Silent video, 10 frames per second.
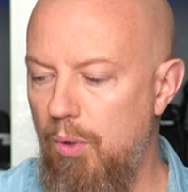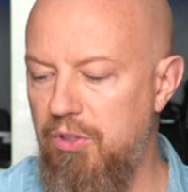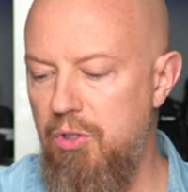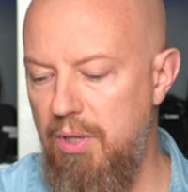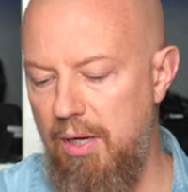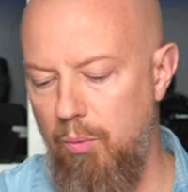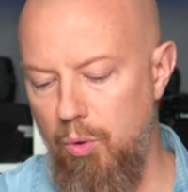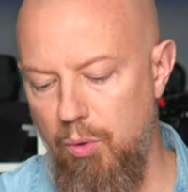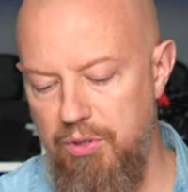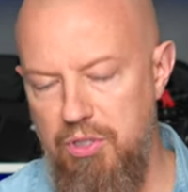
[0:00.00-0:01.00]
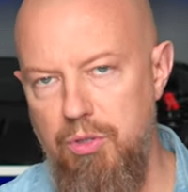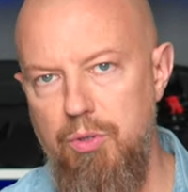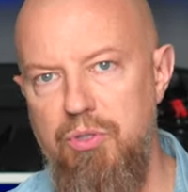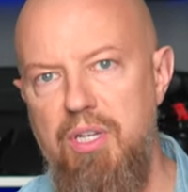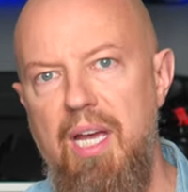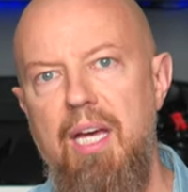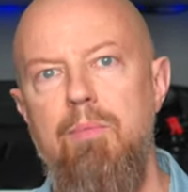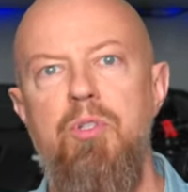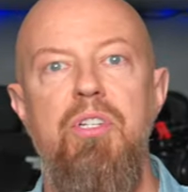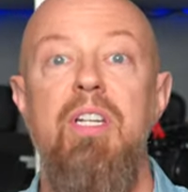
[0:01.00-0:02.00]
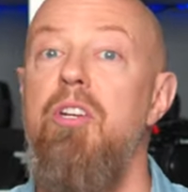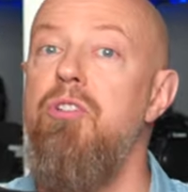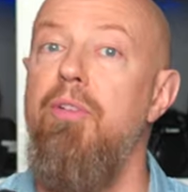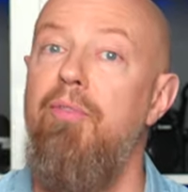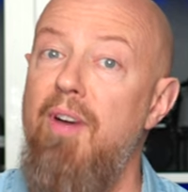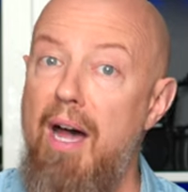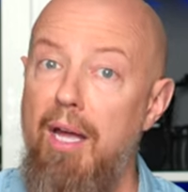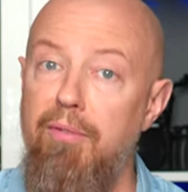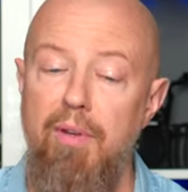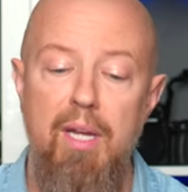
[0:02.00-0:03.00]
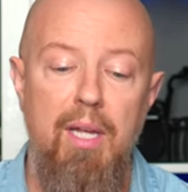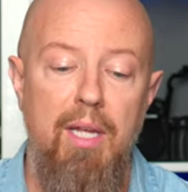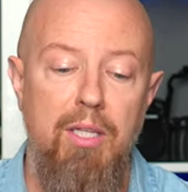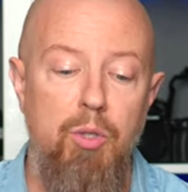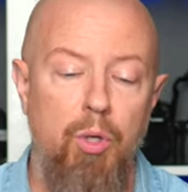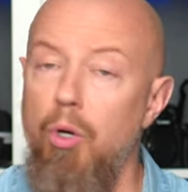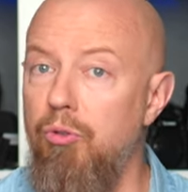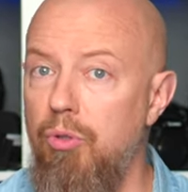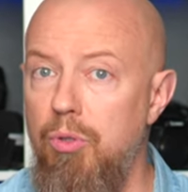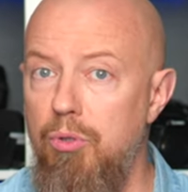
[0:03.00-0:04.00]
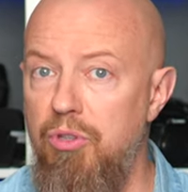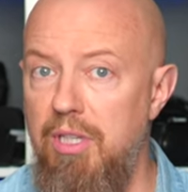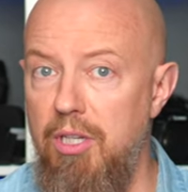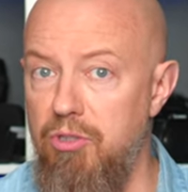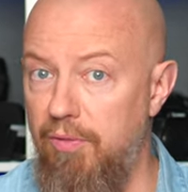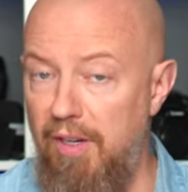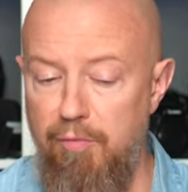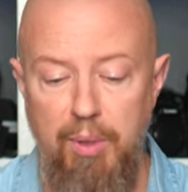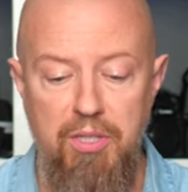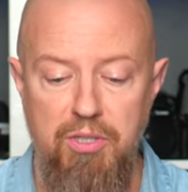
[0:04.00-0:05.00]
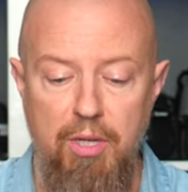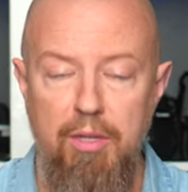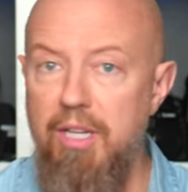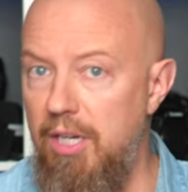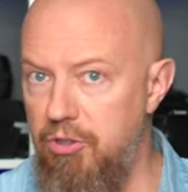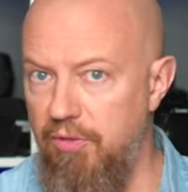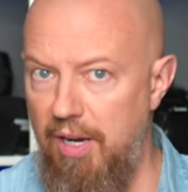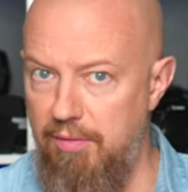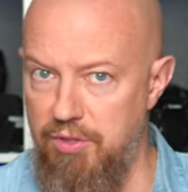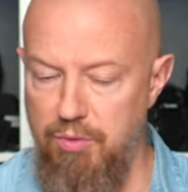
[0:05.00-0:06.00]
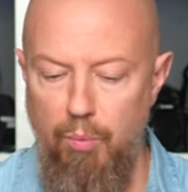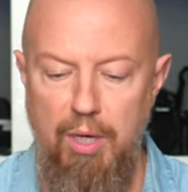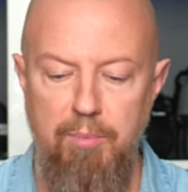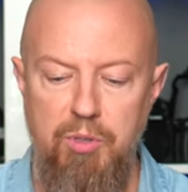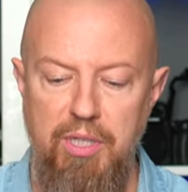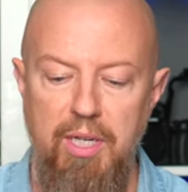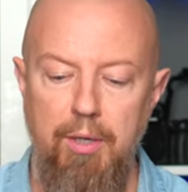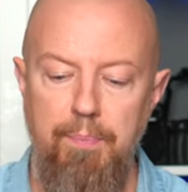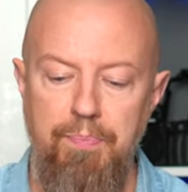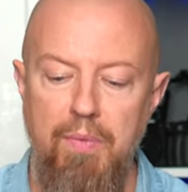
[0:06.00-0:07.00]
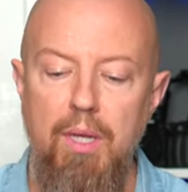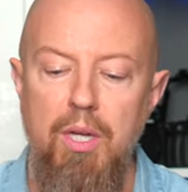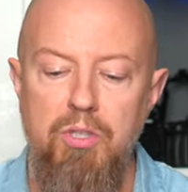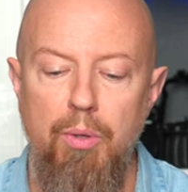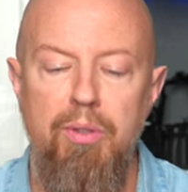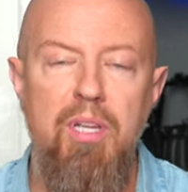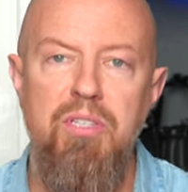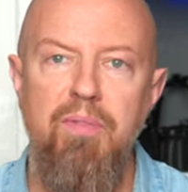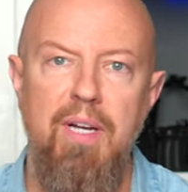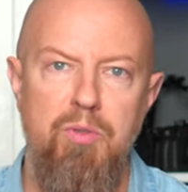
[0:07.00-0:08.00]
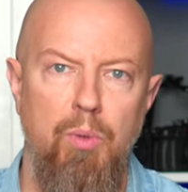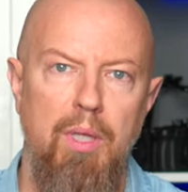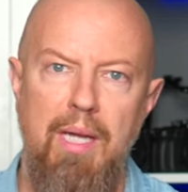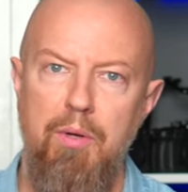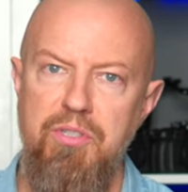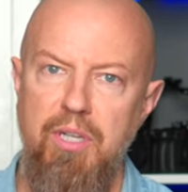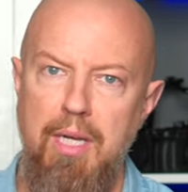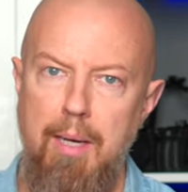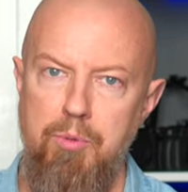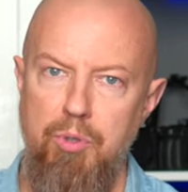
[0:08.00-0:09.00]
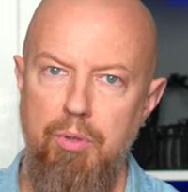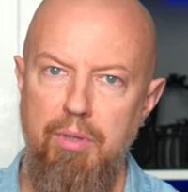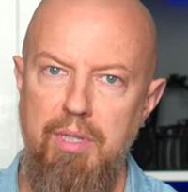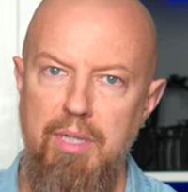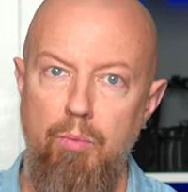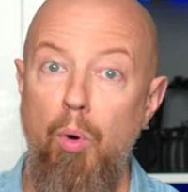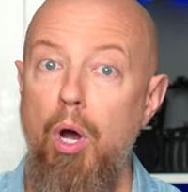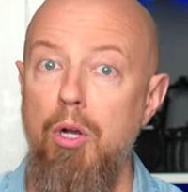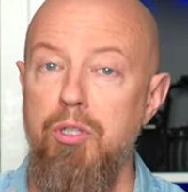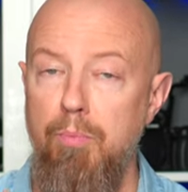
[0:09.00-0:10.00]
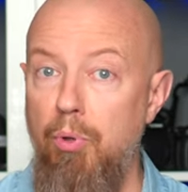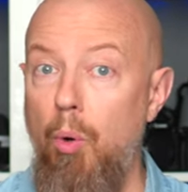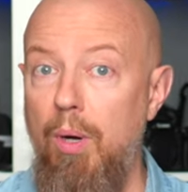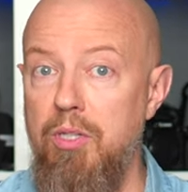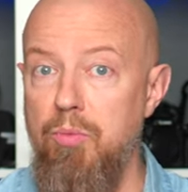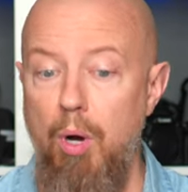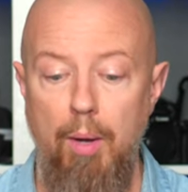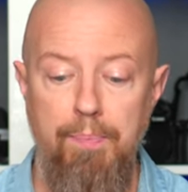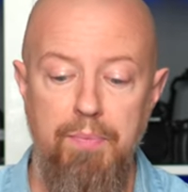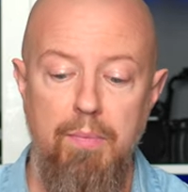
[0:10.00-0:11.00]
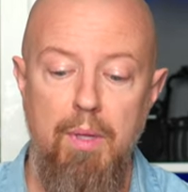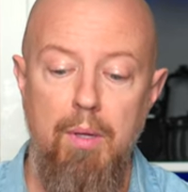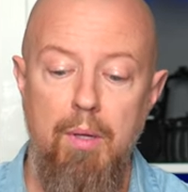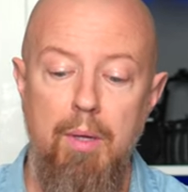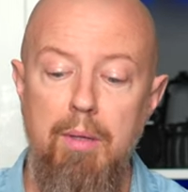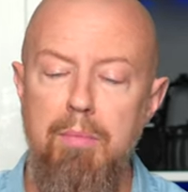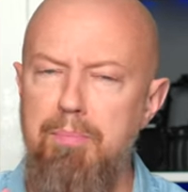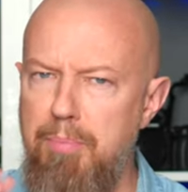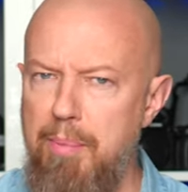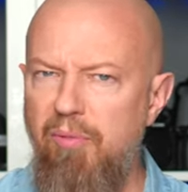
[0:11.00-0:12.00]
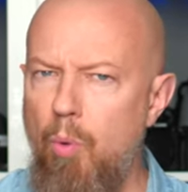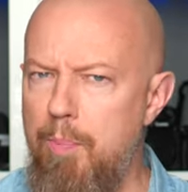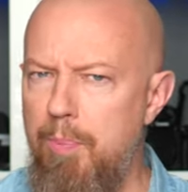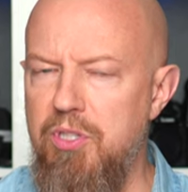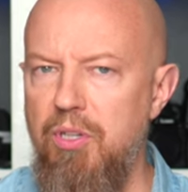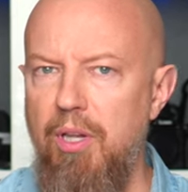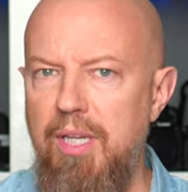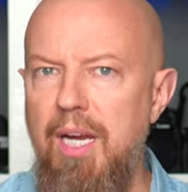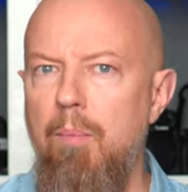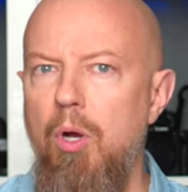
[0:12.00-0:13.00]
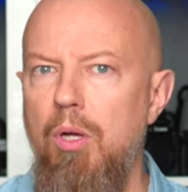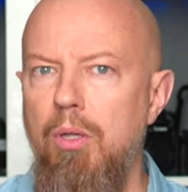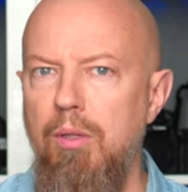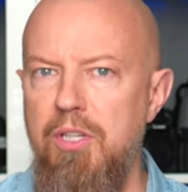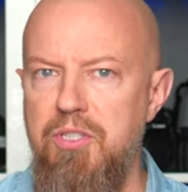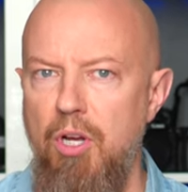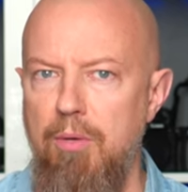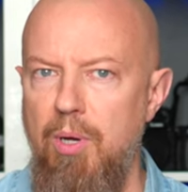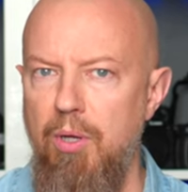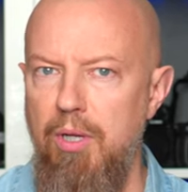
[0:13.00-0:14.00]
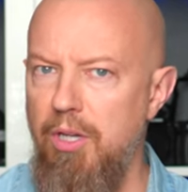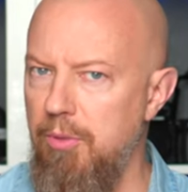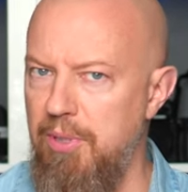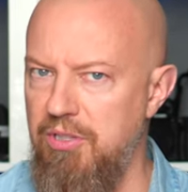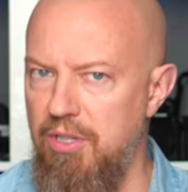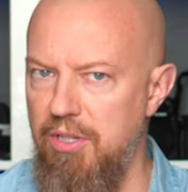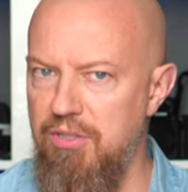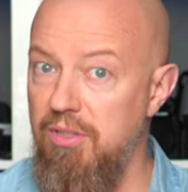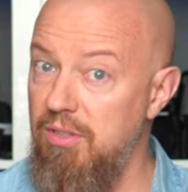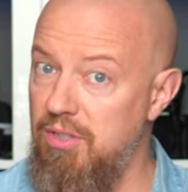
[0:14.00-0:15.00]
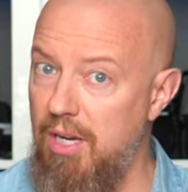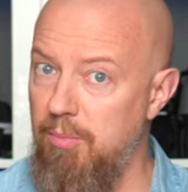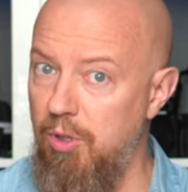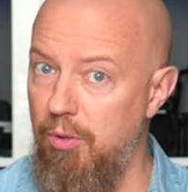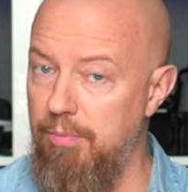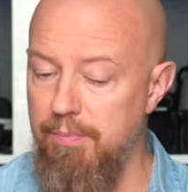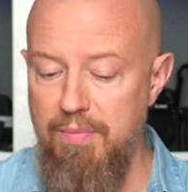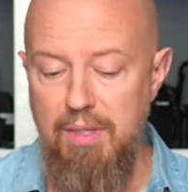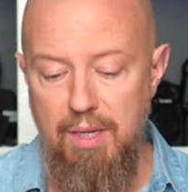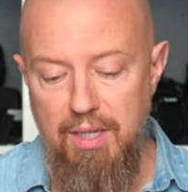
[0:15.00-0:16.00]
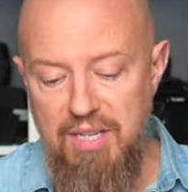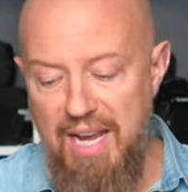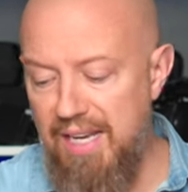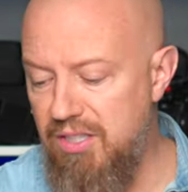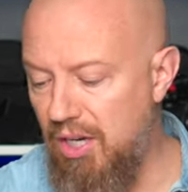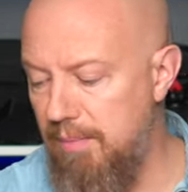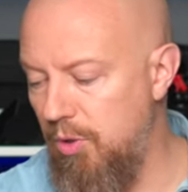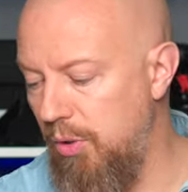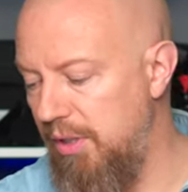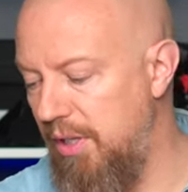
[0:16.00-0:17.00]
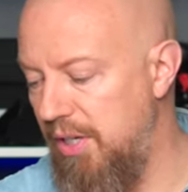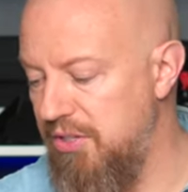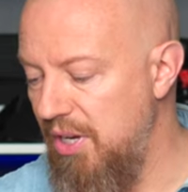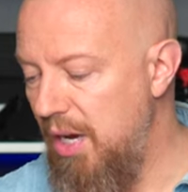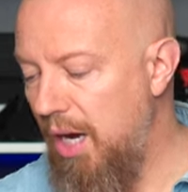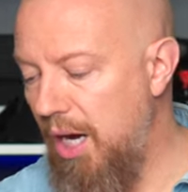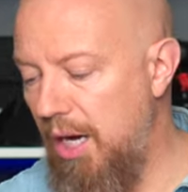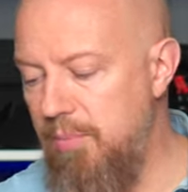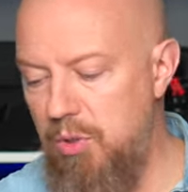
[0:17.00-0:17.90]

Well, to do that, we're going to use the Atomos Ninja 5. You could also use the Ninja 5 Plus. The Ninja 5 is what I'm using here. So this device will allow us to capture the RAW to ProRes RAW. But before this onto the camera, let's talk about another piece of this, timecode. To add timecode into this, I'm